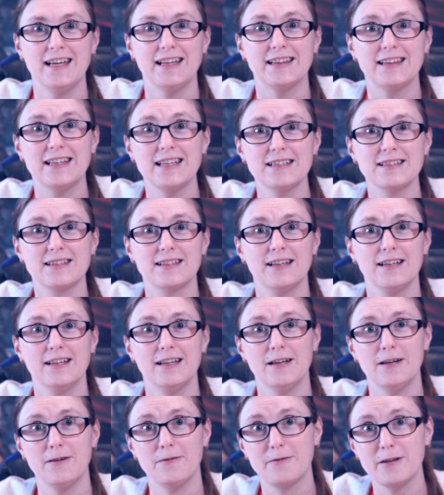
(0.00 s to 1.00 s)
This
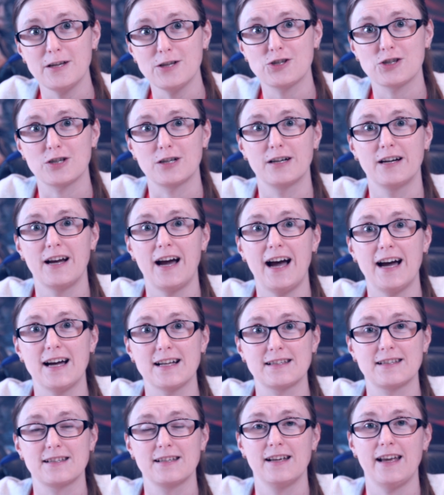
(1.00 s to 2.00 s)
feature
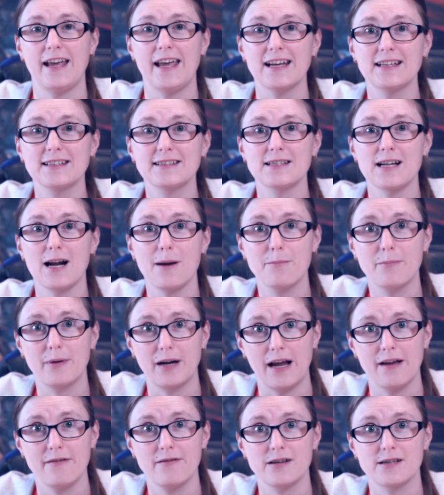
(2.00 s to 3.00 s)
adds extra
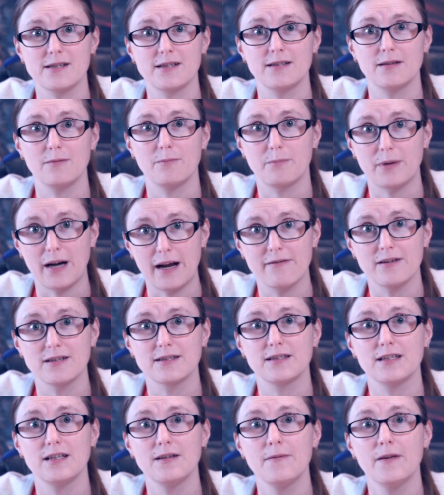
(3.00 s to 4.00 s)

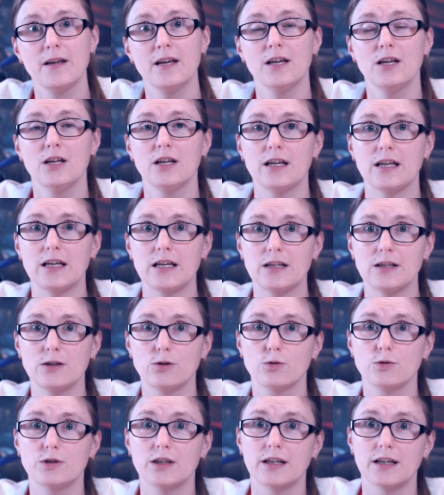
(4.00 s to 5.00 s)
privacy
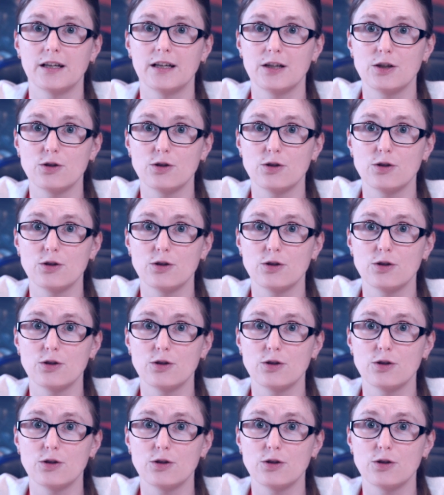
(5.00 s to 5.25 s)
to the